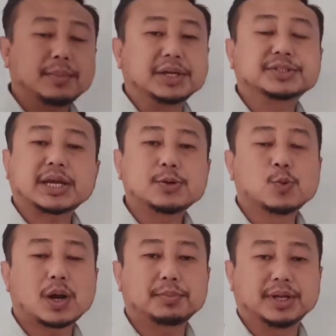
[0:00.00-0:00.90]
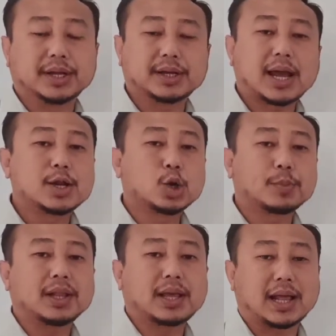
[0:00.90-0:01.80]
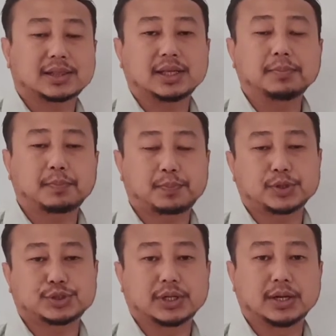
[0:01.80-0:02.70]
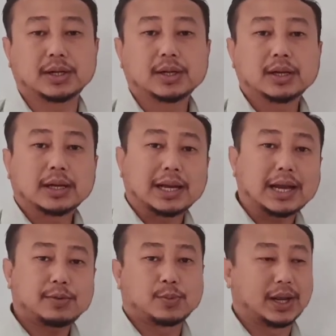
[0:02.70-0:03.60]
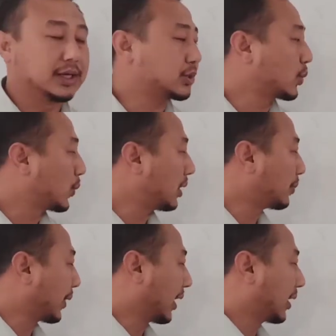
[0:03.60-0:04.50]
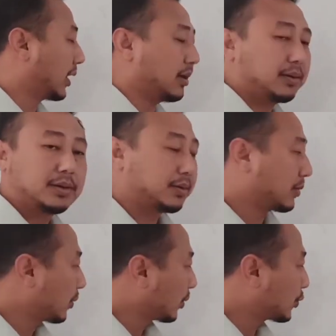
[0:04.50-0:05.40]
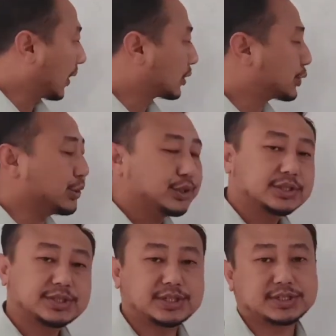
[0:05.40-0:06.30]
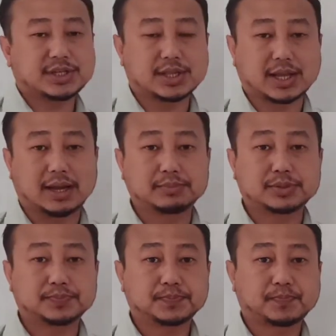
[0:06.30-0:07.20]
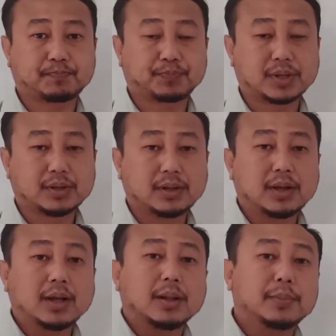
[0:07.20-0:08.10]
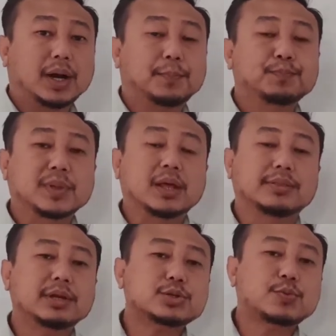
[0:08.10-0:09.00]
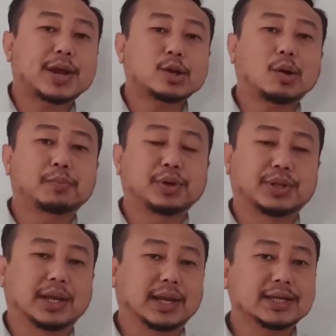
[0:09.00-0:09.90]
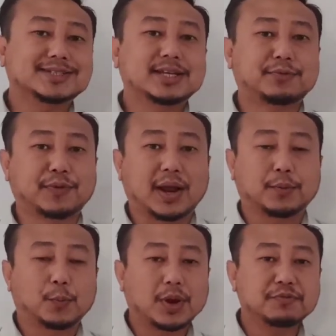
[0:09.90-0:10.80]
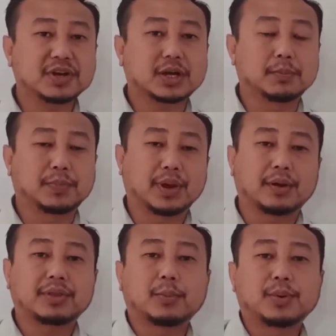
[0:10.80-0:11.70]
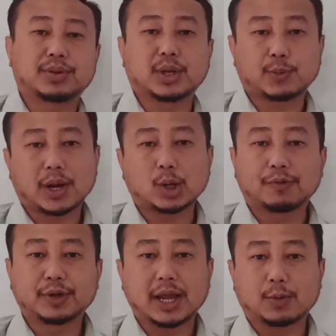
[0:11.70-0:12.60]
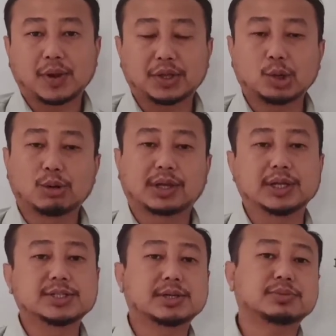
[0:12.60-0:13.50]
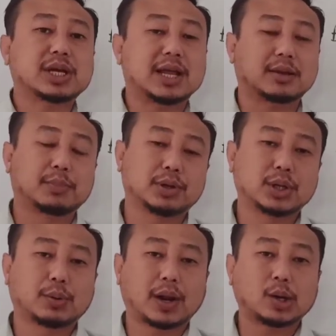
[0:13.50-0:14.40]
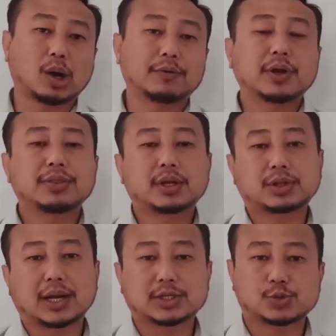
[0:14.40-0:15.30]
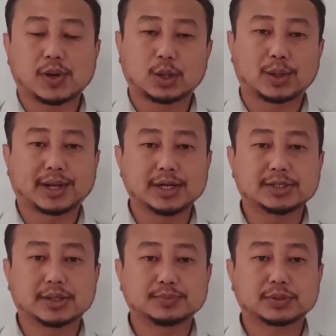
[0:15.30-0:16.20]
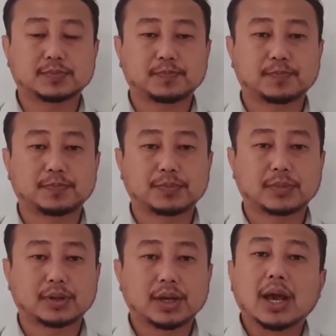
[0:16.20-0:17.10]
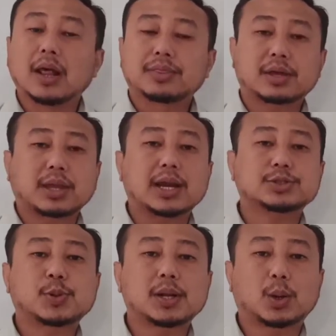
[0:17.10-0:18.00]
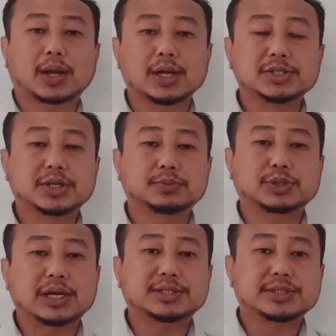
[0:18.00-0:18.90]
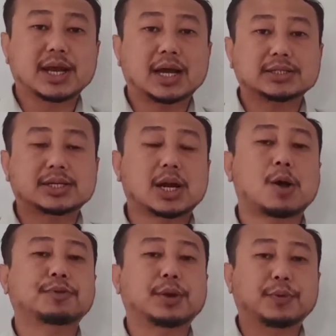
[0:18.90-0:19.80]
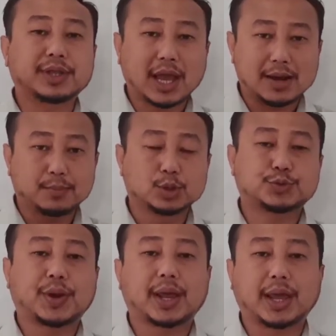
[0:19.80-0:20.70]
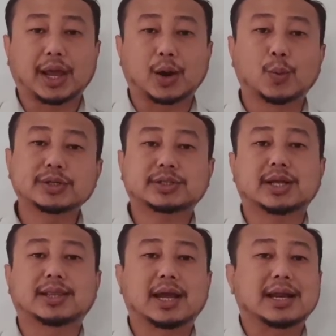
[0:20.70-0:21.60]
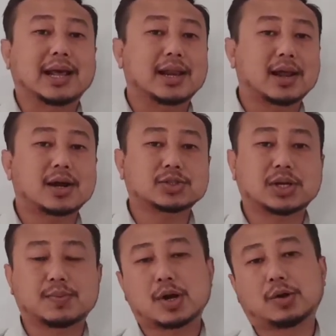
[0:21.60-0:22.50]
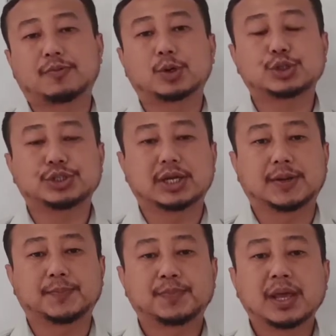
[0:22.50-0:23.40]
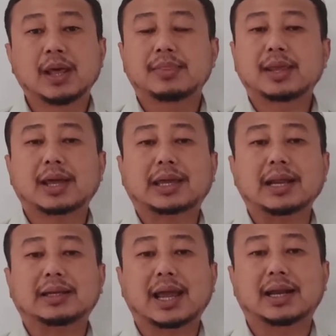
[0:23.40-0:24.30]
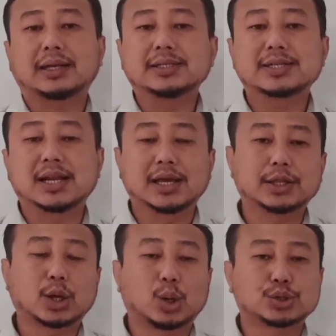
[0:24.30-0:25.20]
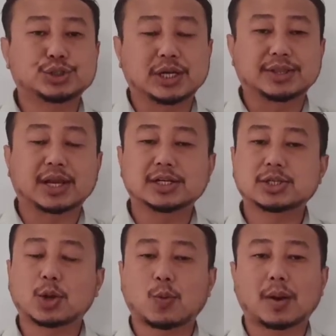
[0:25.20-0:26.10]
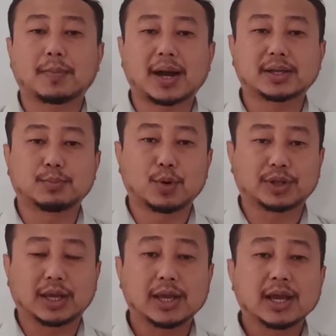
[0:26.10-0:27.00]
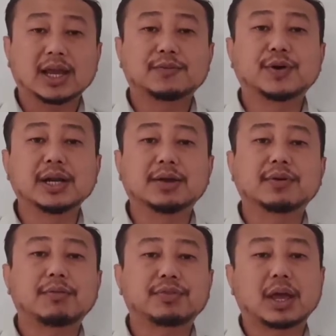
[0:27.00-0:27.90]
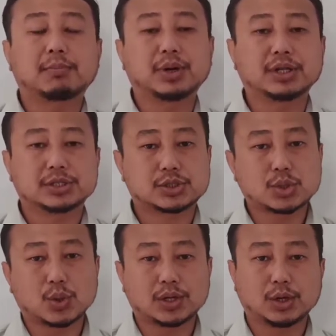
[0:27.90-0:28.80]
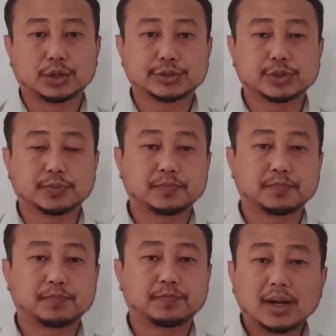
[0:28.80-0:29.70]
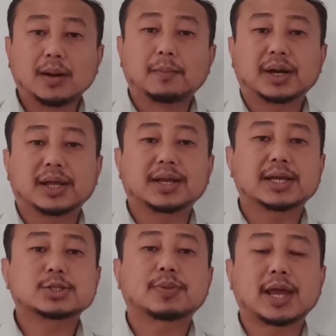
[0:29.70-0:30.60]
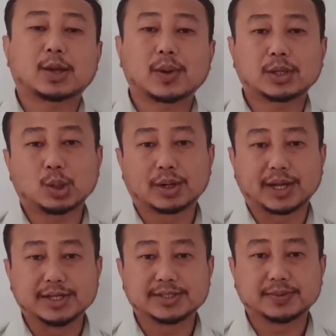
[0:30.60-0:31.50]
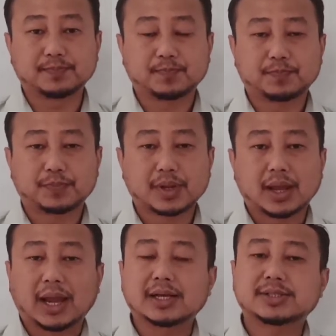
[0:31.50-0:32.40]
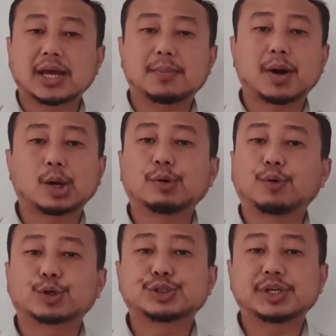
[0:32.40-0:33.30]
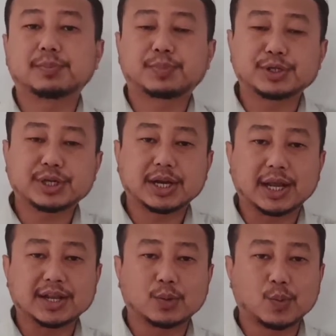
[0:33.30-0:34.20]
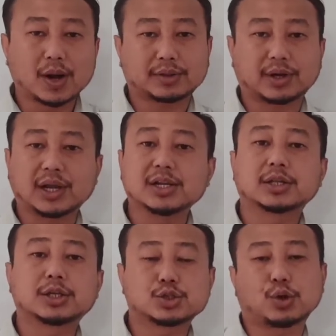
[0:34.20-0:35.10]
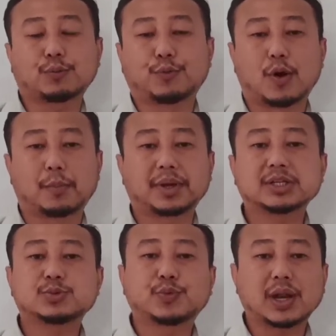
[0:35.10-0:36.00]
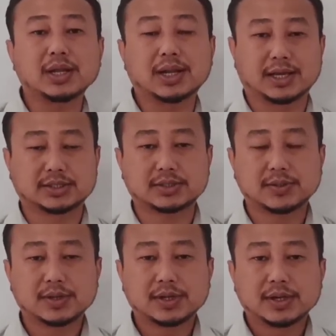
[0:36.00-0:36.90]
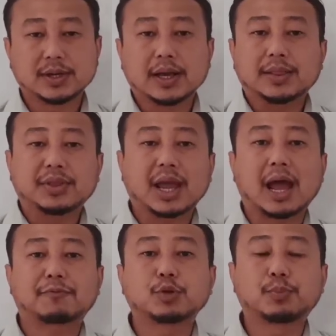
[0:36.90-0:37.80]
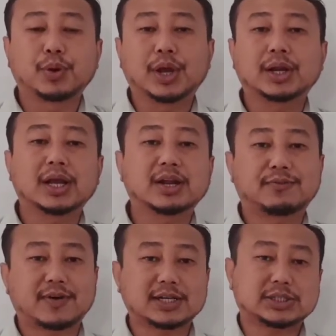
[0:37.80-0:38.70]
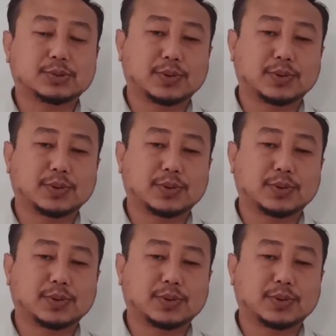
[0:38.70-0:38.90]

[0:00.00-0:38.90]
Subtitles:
means in 1 minute, a normal healthy person at rest will breathe 12 to 16 times. But this rate of breathing is different when we compare the breathing rate of the aquatic organisms and the breathing rate of the terrestrial organisms. The terrestrial organisms, as they are surrounded with the atmospheric air which contain a large amount of oxygen, they can get easily the oxygen that is required by the body even if they breathe slowly also. But in case of the aquatic organism, as the amount of oxygen present in the water in the dissolved form is very less, they have to breathe in a faster